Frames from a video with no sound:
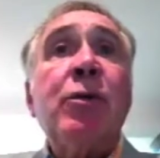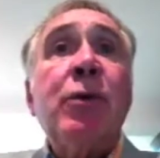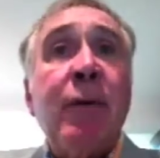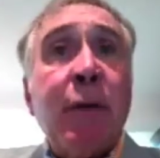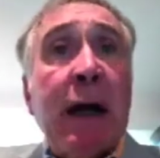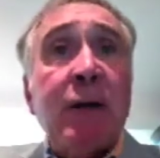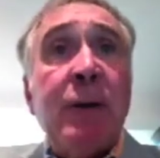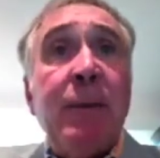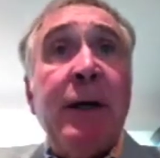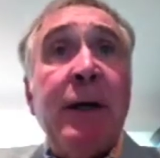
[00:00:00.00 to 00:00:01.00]
Whereas the
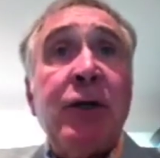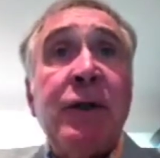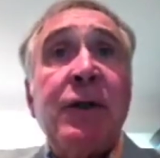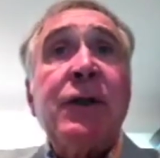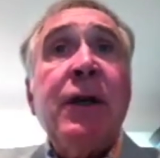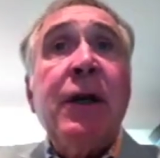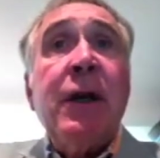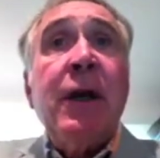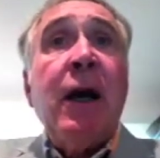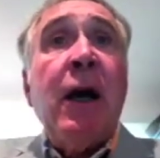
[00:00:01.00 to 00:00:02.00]
refractory
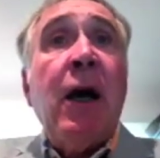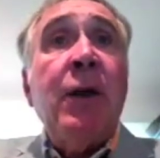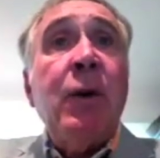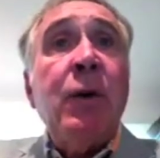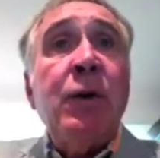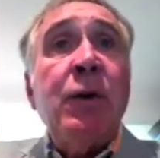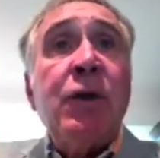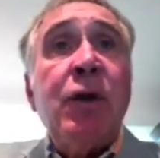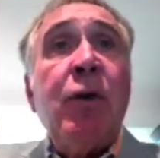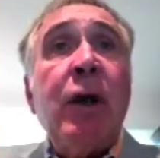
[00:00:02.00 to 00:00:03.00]
patients,
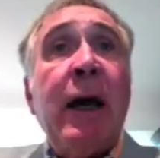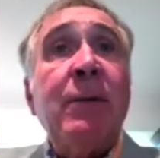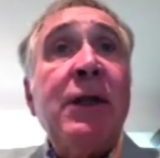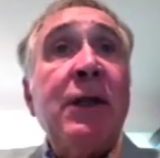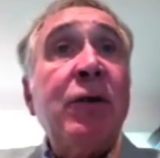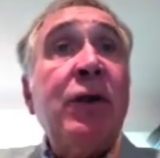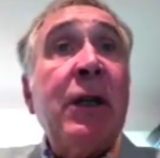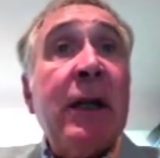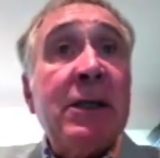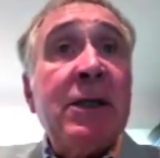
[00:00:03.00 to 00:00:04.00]
those who are Adams
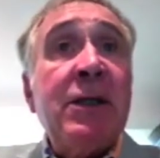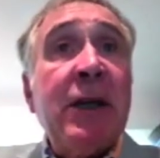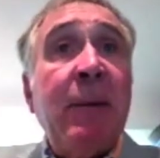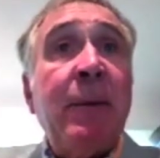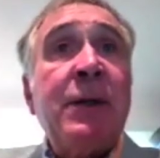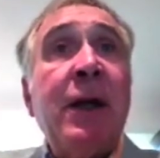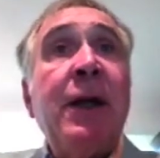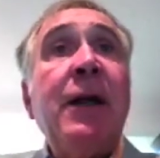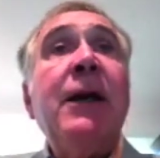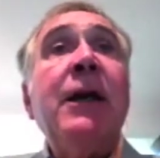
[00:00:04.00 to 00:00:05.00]
TS13 less than
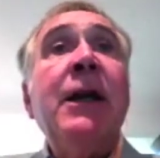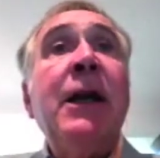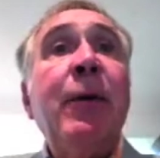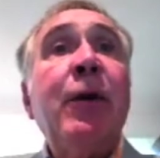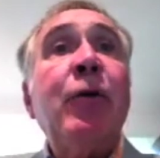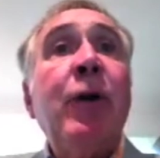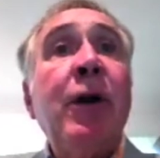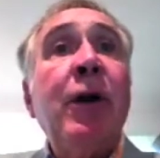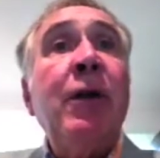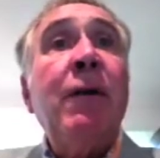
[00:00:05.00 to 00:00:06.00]
10%,
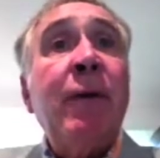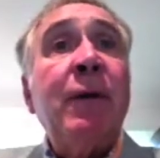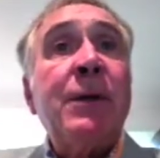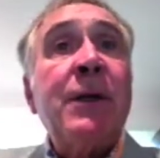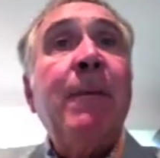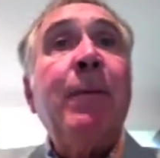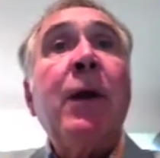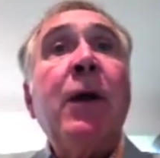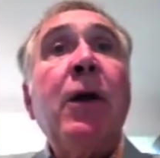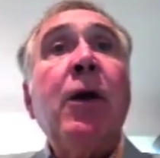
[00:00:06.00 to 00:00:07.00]
inhibitor greater than
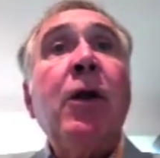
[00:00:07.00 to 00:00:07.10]
50%,